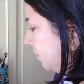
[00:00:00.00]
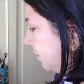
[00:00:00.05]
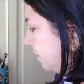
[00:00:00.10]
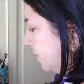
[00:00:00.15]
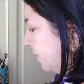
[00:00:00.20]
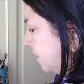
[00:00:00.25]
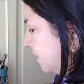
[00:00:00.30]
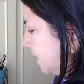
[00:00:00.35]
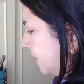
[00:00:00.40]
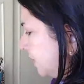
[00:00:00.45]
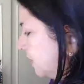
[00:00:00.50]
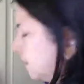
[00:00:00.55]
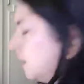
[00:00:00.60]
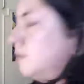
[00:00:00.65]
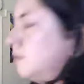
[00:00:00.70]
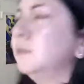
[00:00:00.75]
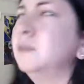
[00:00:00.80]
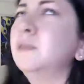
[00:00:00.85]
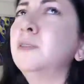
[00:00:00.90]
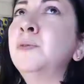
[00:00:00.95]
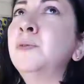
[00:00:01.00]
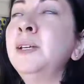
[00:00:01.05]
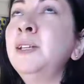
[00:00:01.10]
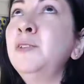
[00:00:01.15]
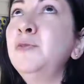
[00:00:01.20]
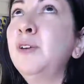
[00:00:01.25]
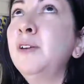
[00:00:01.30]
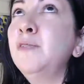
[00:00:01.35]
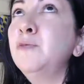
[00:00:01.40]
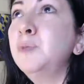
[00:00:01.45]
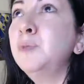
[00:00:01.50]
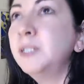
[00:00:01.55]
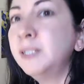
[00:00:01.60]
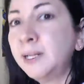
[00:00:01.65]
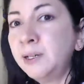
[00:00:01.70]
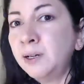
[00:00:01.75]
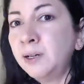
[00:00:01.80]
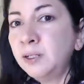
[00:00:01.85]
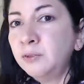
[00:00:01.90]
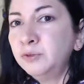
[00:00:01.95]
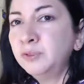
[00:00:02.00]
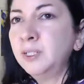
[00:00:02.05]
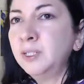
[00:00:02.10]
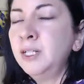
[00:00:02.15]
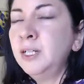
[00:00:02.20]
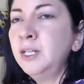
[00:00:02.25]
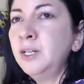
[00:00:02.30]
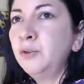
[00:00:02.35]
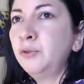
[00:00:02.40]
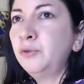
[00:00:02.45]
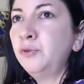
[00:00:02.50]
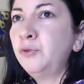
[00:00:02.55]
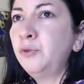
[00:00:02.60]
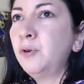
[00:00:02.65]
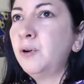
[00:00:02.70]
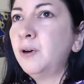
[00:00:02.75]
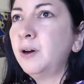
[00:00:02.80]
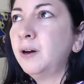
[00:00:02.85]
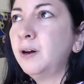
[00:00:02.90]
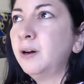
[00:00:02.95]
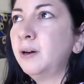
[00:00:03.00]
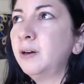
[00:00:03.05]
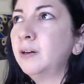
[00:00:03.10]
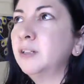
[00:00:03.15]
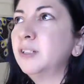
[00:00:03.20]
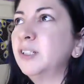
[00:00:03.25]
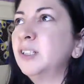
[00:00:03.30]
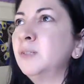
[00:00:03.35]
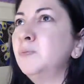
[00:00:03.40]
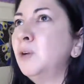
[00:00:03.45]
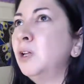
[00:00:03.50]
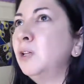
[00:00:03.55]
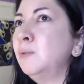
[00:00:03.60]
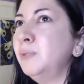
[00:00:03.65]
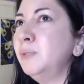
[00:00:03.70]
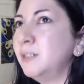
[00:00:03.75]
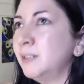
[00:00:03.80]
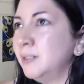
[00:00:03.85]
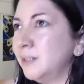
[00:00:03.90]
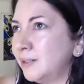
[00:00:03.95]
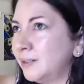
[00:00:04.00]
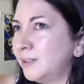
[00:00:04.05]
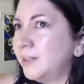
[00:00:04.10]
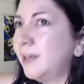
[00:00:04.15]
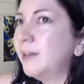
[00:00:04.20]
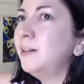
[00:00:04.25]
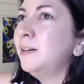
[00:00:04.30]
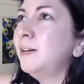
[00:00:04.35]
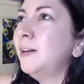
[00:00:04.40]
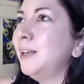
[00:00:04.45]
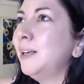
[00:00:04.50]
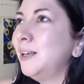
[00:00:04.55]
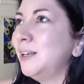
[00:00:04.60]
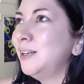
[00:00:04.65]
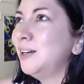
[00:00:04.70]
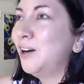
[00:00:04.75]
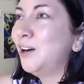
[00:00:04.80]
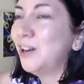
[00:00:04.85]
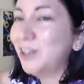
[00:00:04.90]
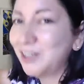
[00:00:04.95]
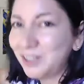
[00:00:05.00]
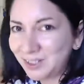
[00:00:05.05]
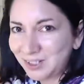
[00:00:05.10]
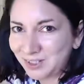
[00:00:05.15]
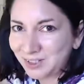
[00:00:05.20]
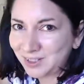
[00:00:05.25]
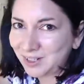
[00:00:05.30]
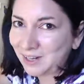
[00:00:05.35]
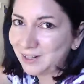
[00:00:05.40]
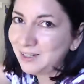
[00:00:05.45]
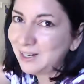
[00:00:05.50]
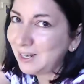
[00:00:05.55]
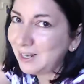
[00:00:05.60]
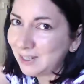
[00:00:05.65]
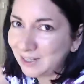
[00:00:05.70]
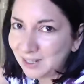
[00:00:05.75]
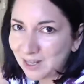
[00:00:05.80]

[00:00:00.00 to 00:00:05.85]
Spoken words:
for 25% off for Small Business Saturday, Artist Sunday.